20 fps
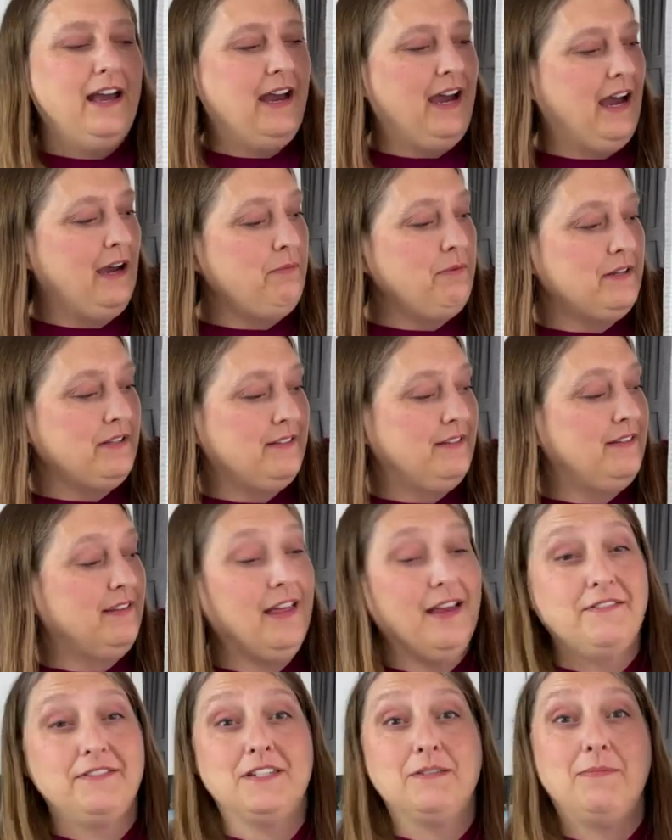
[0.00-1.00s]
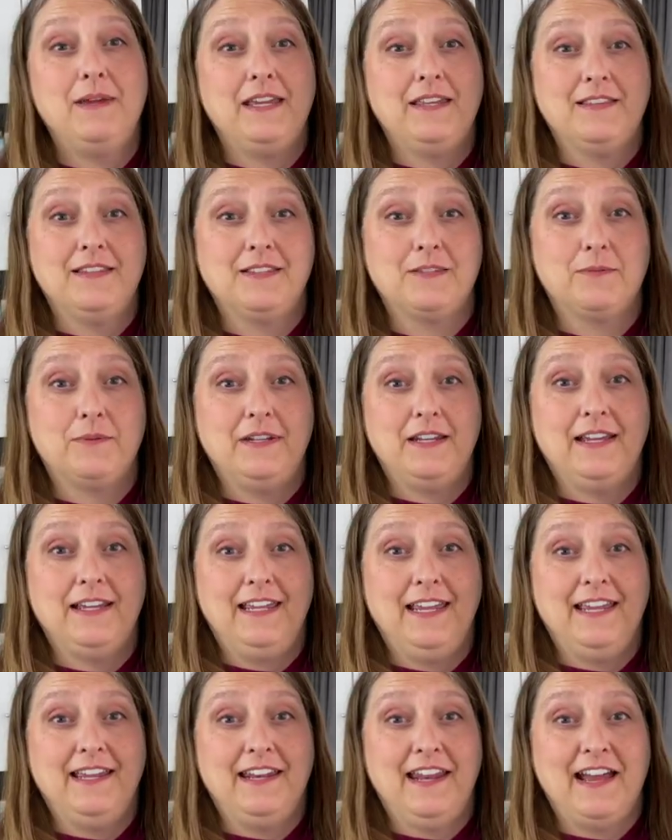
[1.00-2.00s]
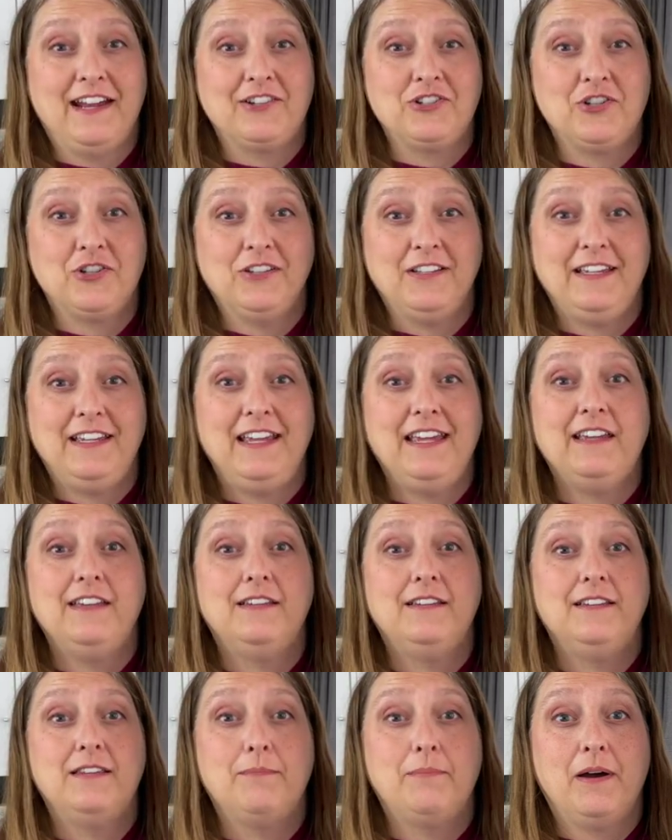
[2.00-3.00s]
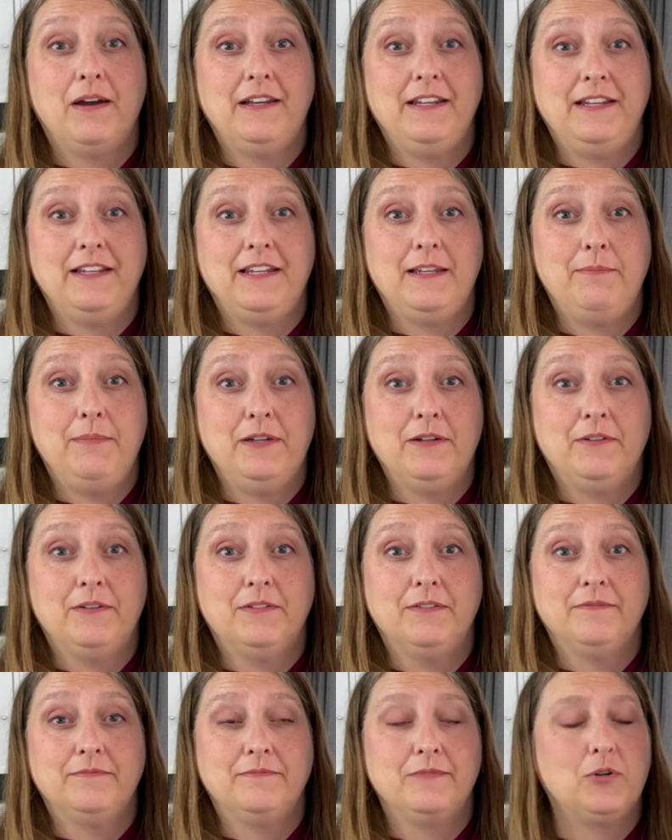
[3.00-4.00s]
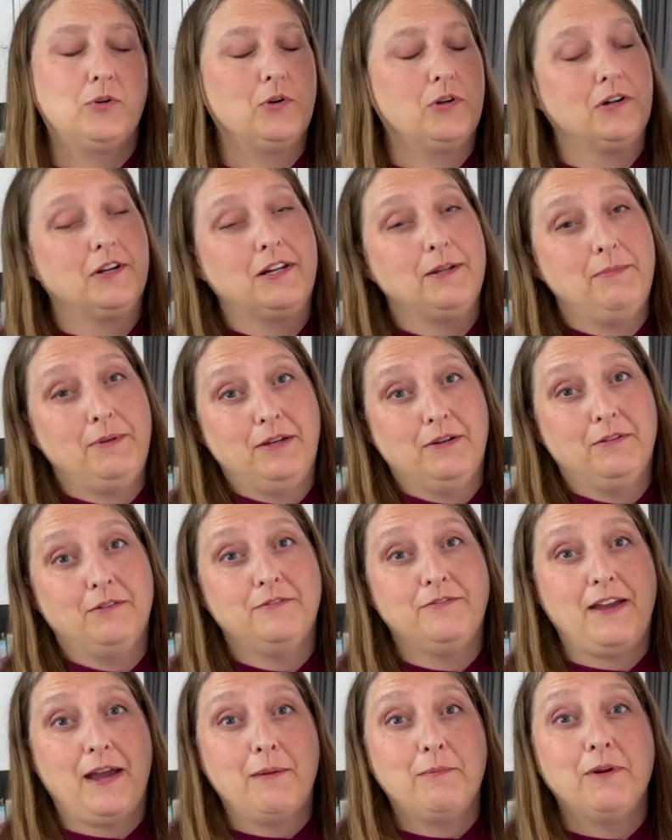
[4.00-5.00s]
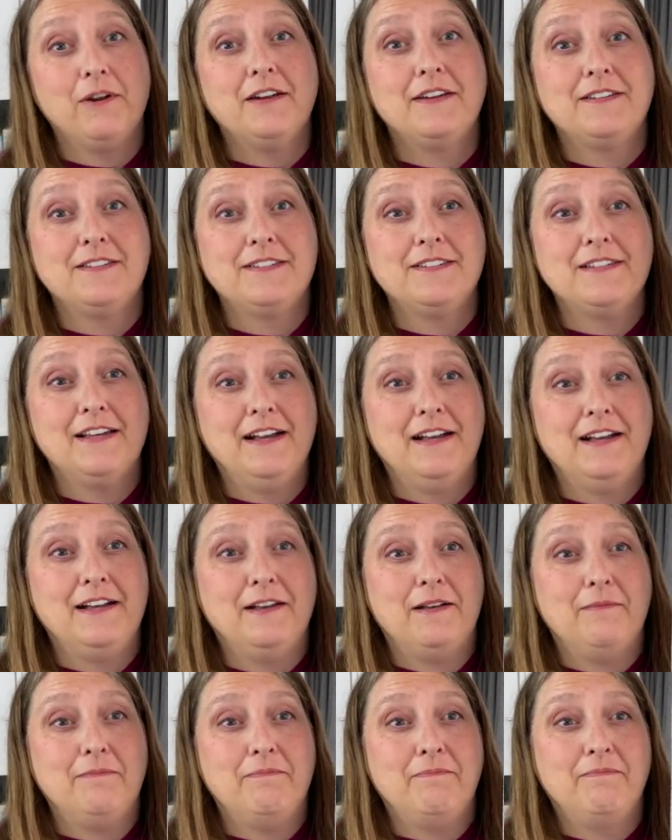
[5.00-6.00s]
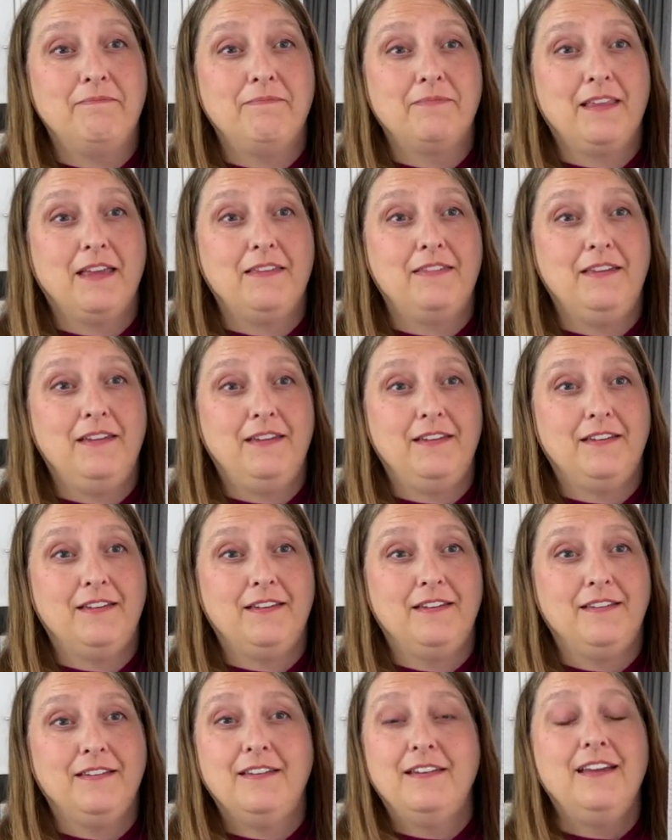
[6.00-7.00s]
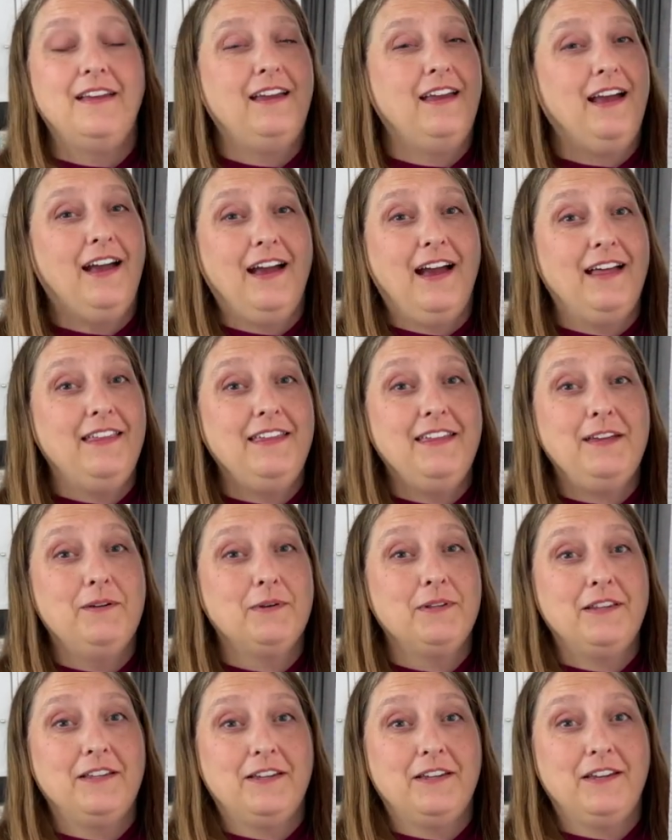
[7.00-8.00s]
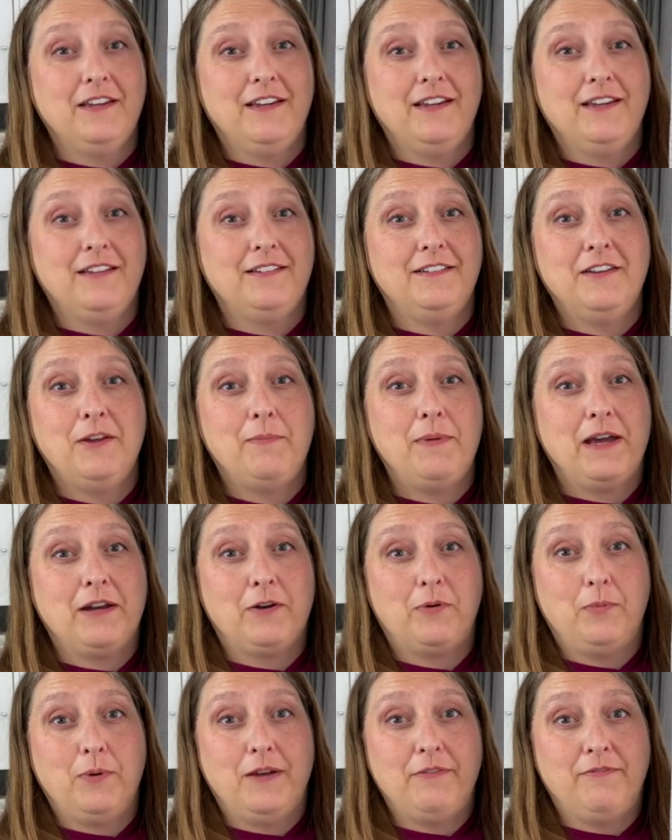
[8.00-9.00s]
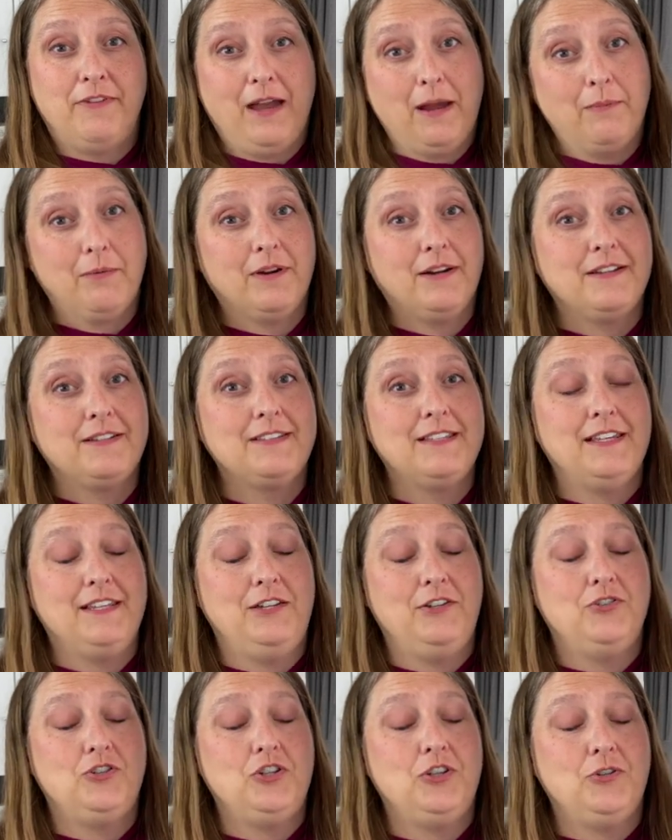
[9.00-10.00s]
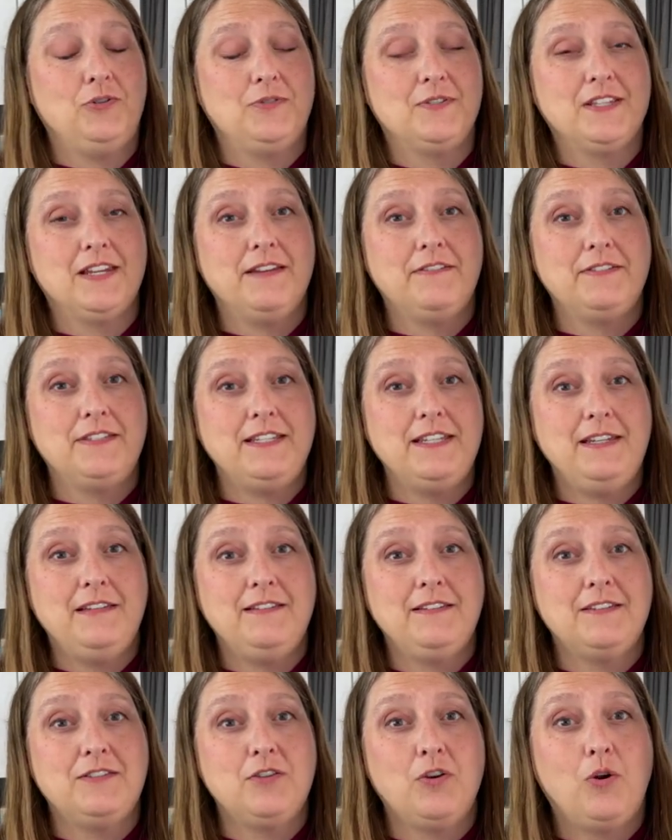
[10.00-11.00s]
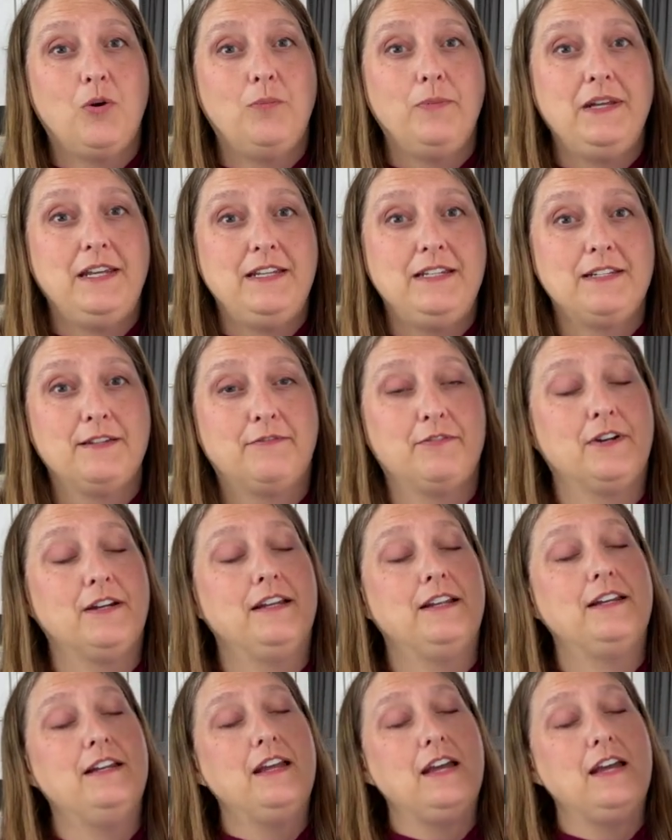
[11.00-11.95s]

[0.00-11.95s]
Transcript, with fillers: I would love to make this one again, actually, in the Bonnie and Camille or Camille fabrics. I think it would look good no matter what fabrics that you choose. And I've seen so many different